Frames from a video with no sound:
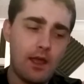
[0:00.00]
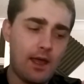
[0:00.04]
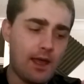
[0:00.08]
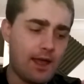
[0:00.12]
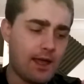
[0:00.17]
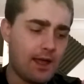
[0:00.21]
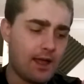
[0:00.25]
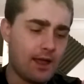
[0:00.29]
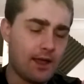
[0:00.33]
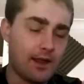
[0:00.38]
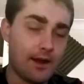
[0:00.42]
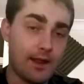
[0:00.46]

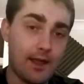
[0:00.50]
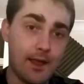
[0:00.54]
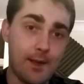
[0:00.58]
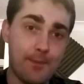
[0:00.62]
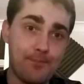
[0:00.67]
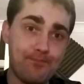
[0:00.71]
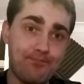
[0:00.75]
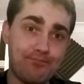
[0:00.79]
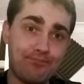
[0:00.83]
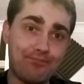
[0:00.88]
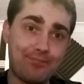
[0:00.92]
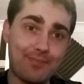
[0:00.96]
and
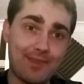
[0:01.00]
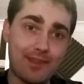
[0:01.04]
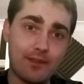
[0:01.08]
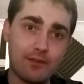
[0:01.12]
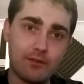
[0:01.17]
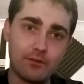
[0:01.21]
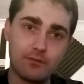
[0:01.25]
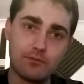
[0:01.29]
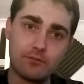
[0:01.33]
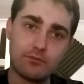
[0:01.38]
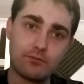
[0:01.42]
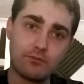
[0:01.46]
um,
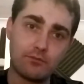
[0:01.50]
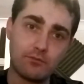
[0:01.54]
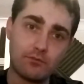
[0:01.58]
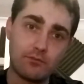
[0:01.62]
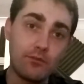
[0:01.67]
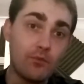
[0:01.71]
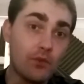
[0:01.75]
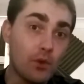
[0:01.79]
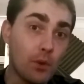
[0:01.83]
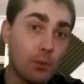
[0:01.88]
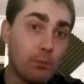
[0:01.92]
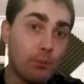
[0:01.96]

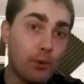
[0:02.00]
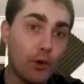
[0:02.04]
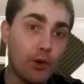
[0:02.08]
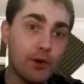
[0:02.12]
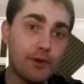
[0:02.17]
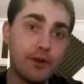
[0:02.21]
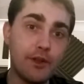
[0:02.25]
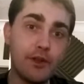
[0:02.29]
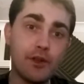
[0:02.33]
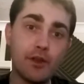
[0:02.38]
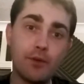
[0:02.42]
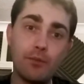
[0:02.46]

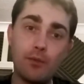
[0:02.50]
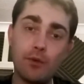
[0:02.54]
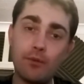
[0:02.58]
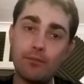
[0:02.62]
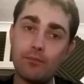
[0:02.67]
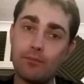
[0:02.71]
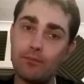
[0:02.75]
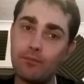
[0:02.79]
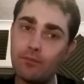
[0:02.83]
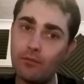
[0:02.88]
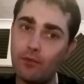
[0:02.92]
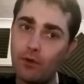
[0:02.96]
but you can
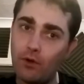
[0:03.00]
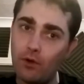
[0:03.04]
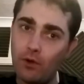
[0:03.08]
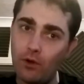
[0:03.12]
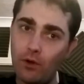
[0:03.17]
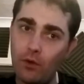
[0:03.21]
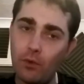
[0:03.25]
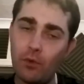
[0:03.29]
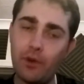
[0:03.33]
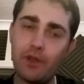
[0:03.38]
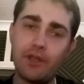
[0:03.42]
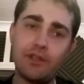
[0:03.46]

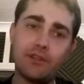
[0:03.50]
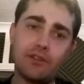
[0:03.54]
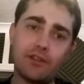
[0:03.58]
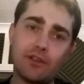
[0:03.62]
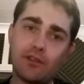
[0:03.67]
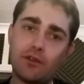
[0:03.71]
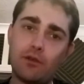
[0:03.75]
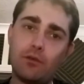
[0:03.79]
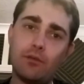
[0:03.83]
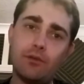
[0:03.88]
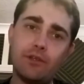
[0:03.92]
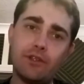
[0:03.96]
always
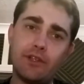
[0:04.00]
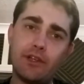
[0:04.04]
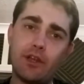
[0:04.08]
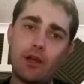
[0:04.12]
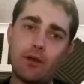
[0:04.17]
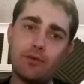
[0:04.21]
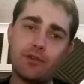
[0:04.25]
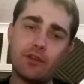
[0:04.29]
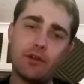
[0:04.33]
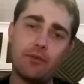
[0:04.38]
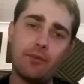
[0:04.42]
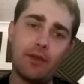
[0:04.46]
there's always the
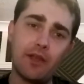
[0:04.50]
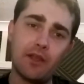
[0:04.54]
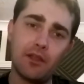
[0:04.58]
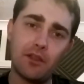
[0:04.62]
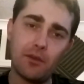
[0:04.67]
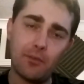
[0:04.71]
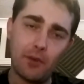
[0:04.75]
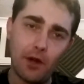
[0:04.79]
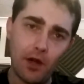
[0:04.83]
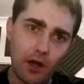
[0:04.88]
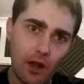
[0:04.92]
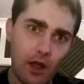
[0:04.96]
option of making
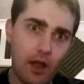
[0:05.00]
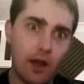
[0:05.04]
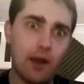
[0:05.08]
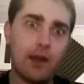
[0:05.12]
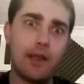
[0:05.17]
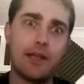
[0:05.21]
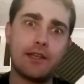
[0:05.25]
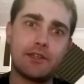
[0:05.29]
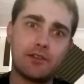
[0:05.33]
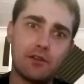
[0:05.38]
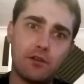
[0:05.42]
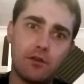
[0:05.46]
them a lot
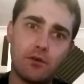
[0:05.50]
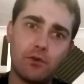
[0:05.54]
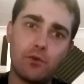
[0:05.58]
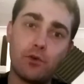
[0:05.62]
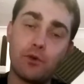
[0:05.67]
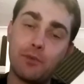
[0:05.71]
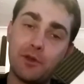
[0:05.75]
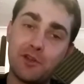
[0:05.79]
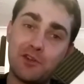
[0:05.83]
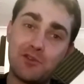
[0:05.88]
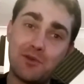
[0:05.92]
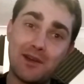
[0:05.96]
less
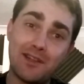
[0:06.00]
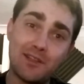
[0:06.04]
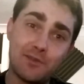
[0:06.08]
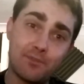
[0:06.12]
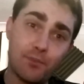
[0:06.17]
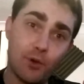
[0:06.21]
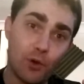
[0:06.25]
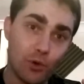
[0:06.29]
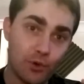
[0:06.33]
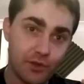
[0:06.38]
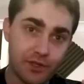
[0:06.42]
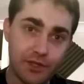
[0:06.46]
awkward by
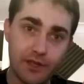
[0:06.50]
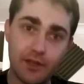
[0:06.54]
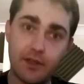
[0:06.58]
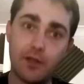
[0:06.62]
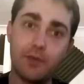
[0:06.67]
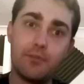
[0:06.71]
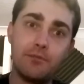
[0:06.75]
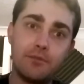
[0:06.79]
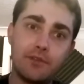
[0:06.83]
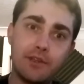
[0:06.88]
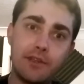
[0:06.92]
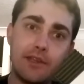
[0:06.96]
transposing
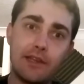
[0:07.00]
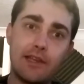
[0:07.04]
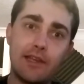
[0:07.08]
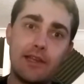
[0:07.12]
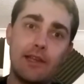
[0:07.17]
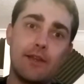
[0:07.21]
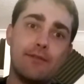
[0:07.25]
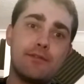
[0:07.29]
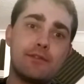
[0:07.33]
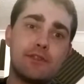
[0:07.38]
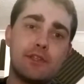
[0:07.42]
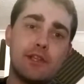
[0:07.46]
them to the
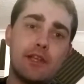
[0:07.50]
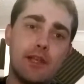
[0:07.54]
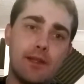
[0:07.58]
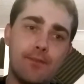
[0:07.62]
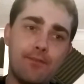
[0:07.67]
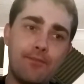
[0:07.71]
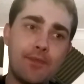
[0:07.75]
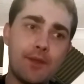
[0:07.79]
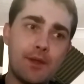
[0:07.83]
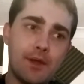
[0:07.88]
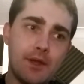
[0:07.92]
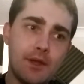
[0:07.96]
key of C.
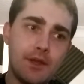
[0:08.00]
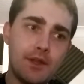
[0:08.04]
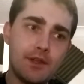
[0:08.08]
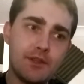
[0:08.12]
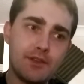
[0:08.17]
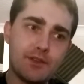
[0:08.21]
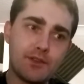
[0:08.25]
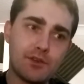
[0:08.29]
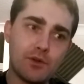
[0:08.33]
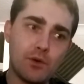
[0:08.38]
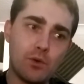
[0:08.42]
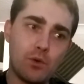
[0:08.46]

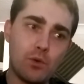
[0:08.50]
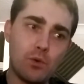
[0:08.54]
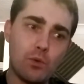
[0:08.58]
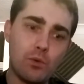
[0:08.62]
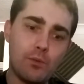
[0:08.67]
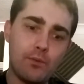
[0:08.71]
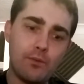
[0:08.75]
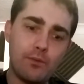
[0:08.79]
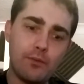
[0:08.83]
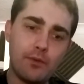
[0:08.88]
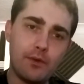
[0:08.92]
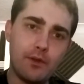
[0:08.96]
So
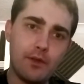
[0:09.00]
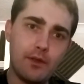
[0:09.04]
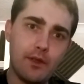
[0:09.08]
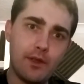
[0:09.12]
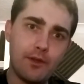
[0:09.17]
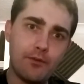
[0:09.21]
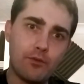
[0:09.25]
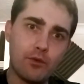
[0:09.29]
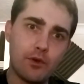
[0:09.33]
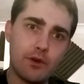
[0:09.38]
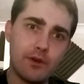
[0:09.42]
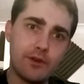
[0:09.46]

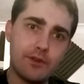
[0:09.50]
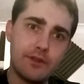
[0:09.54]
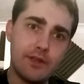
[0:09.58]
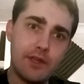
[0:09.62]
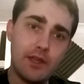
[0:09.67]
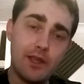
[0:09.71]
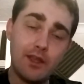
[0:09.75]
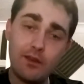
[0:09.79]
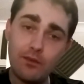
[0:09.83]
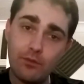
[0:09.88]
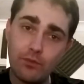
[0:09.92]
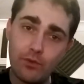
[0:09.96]
if we're in
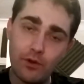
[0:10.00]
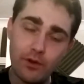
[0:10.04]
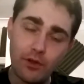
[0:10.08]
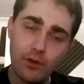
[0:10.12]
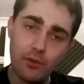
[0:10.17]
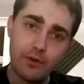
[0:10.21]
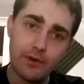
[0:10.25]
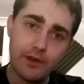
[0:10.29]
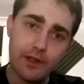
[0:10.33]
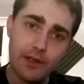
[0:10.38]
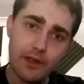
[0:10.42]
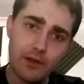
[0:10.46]
D, we're
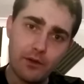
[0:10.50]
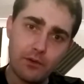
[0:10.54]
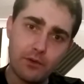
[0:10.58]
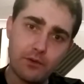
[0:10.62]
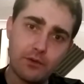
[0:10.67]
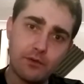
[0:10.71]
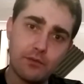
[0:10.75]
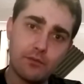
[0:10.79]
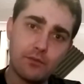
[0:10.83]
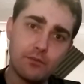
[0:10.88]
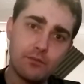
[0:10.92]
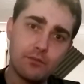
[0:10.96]
going
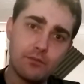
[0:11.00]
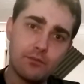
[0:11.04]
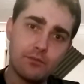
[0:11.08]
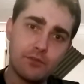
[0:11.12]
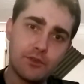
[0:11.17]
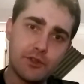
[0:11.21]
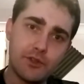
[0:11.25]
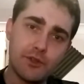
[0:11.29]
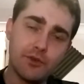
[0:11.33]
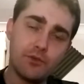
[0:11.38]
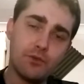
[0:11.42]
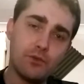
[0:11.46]
down
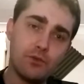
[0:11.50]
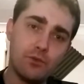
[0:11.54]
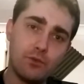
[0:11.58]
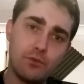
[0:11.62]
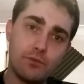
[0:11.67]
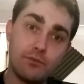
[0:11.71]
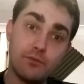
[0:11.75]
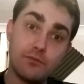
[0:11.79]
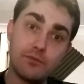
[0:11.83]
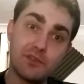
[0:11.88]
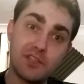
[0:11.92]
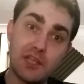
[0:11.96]
two
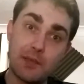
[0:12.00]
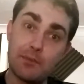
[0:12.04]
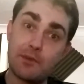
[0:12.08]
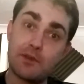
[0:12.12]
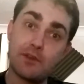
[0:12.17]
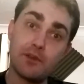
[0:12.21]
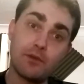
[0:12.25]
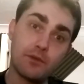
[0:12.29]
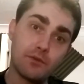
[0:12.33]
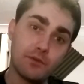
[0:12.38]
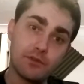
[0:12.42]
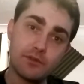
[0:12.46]

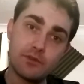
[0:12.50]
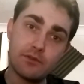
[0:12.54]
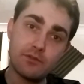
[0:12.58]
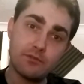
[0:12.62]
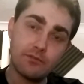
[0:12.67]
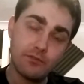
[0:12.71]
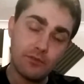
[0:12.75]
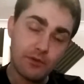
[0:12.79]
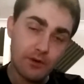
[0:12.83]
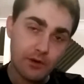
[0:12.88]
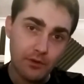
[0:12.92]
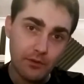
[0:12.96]
semitones.
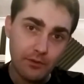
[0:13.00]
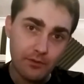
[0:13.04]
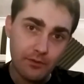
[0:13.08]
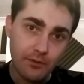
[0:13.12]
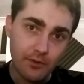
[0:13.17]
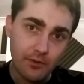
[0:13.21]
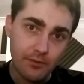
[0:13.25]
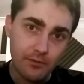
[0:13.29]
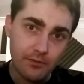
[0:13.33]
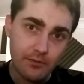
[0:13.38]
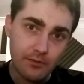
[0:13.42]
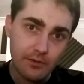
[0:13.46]
We're going
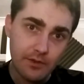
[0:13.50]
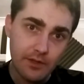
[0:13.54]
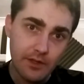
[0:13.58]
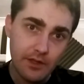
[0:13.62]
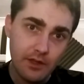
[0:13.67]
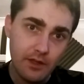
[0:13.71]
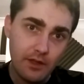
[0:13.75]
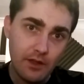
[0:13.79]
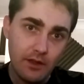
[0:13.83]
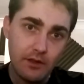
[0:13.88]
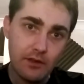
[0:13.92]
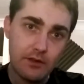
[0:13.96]
from
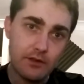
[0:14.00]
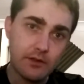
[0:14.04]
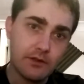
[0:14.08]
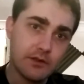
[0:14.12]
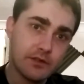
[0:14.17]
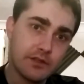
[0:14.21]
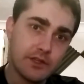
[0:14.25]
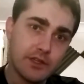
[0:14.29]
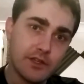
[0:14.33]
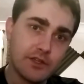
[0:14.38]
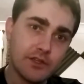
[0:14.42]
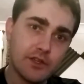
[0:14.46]
D,
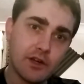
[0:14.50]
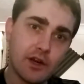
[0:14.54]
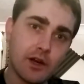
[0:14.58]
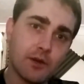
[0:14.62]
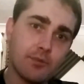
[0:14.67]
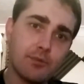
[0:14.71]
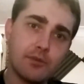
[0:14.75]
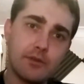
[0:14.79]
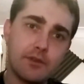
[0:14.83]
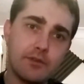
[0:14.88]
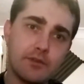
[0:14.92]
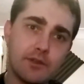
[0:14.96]
C
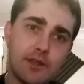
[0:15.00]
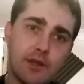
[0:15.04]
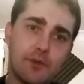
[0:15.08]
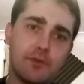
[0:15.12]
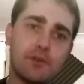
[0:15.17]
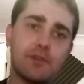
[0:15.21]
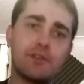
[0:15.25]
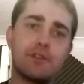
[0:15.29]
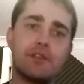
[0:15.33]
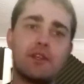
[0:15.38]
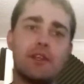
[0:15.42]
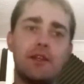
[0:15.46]
sharp down
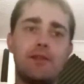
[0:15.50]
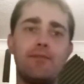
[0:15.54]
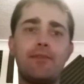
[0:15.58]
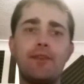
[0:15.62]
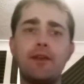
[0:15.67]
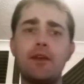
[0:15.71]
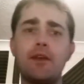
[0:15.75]
to C.